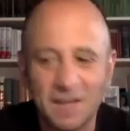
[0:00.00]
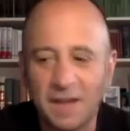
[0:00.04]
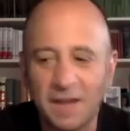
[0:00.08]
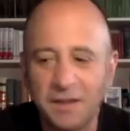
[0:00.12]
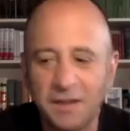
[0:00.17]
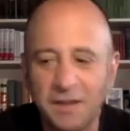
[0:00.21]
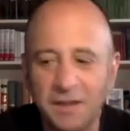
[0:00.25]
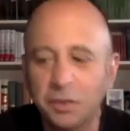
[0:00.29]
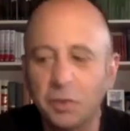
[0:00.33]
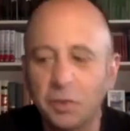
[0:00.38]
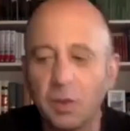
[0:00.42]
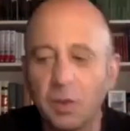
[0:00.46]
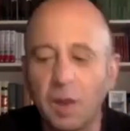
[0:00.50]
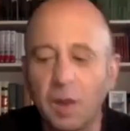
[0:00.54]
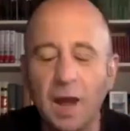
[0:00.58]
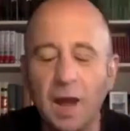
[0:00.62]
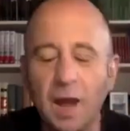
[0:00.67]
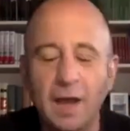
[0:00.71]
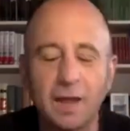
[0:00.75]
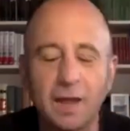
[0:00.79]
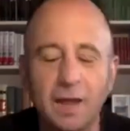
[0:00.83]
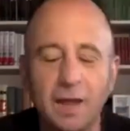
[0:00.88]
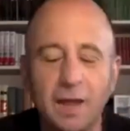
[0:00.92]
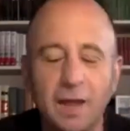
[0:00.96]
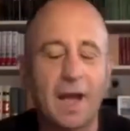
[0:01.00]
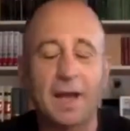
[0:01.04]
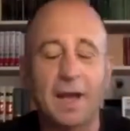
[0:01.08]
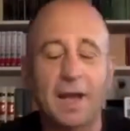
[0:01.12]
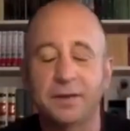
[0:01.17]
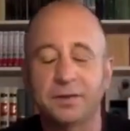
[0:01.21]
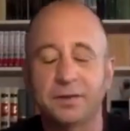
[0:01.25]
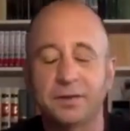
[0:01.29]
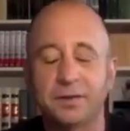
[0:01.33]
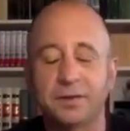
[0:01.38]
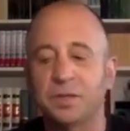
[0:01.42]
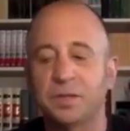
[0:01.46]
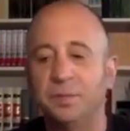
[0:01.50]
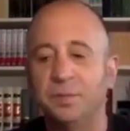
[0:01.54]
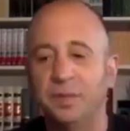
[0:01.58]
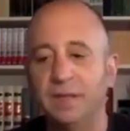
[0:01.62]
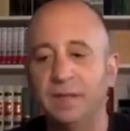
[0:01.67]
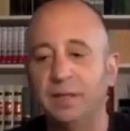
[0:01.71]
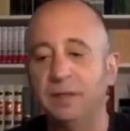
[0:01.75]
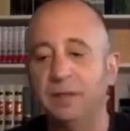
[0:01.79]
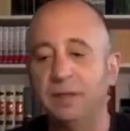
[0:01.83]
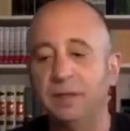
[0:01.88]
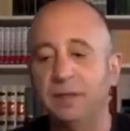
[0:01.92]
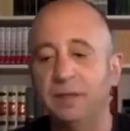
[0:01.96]
I do. To me, the note
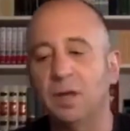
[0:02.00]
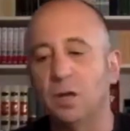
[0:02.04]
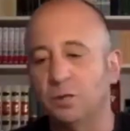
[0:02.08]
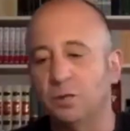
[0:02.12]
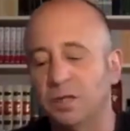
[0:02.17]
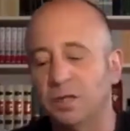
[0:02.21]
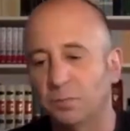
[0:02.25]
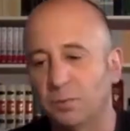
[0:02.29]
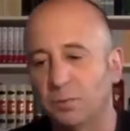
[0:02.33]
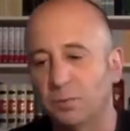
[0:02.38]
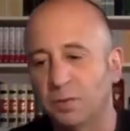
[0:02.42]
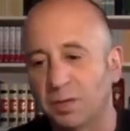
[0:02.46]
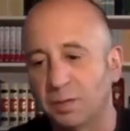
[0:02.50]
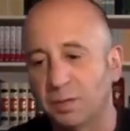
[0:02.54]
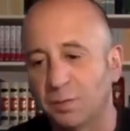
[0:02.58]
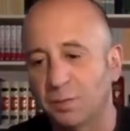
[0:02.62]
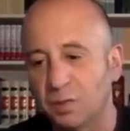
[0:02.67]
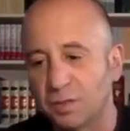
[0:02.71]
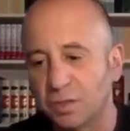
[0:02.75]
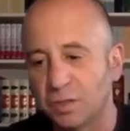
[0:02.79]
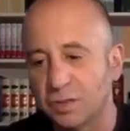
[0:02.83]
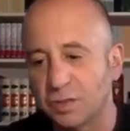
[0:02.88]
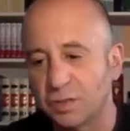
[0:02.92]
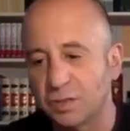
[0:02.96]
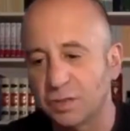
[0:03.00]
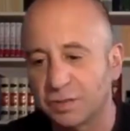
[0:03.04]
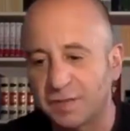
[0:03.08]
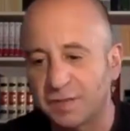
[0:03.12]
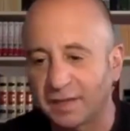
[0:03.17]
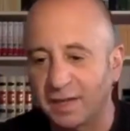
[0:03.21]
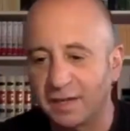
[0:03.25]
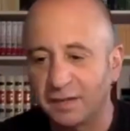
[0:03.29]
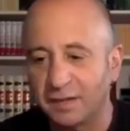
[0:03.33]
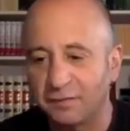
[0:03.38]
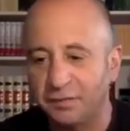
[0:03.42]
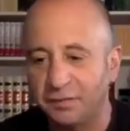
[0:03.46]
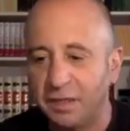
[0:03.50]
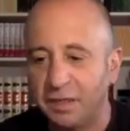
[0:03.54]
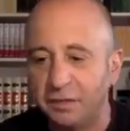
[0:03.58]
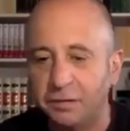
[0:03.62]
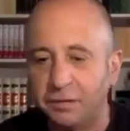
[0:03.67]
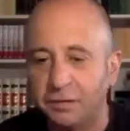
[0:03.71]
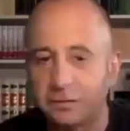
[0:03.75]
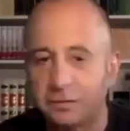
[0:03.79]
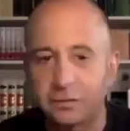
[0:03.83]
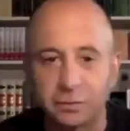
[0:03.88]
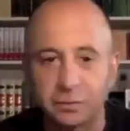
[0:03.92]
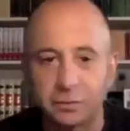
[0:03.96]
that really emerges is that kind of
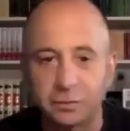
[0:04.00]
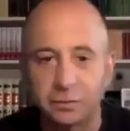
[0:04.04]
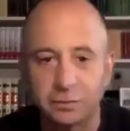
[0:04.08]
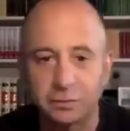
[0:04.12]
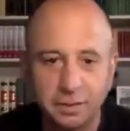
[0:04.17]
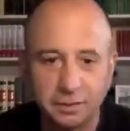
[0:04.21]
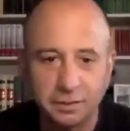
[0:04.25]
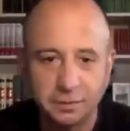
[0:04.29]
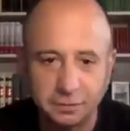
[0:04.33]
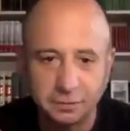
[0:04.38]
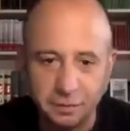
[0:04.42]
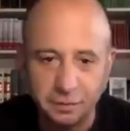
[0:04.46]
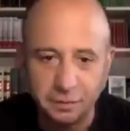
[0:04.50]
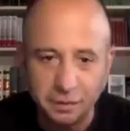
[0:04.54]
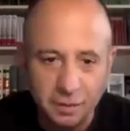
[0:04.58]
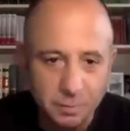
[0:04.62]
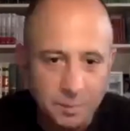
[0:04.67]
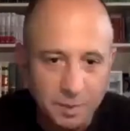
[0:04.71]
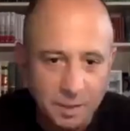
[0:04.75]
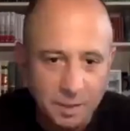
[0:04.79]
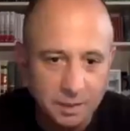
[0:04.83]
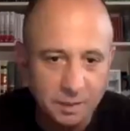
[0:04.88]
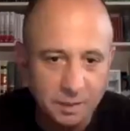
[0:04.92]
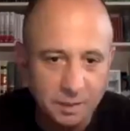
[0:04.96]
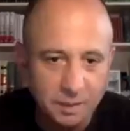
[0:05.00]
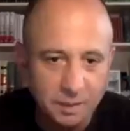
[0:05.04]
Eastern cinnamon,